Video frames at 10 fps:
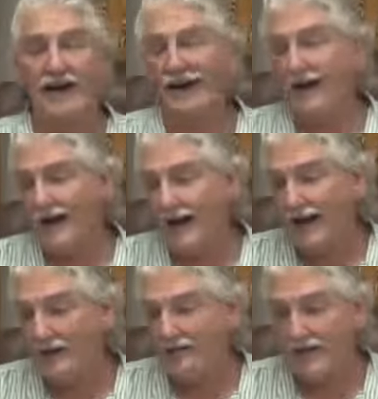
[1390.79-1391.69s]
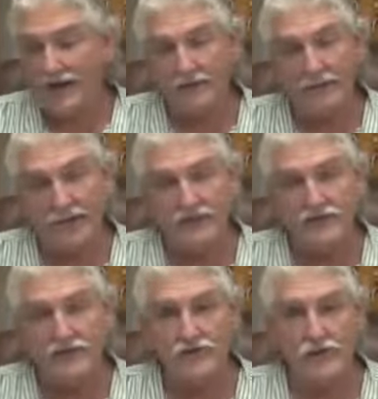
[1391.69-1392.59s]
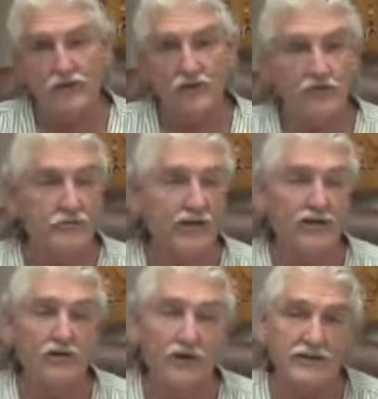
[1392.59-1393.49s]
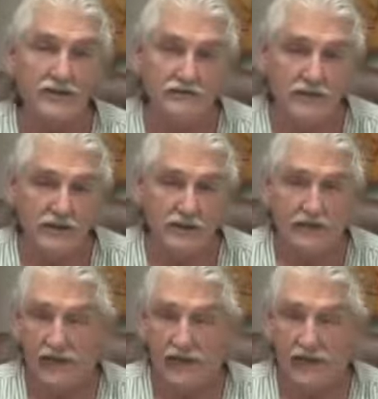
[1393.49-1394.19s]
I have the Eckmasters working with me aggressively.